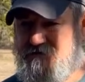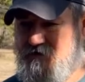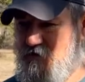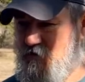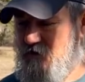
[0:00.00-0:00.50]

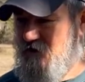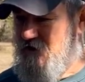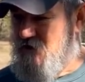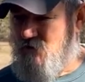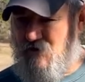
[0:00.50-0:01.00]
So
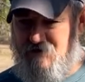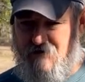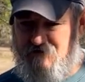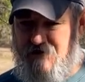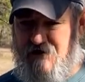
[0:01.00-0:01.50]
what
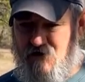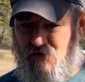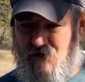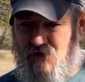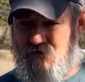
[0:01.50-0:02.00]
they've got
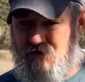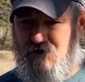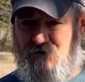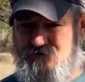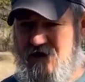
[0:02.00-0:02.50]
going on in
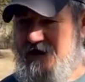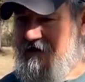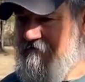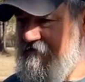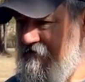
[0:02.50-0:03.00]
those hives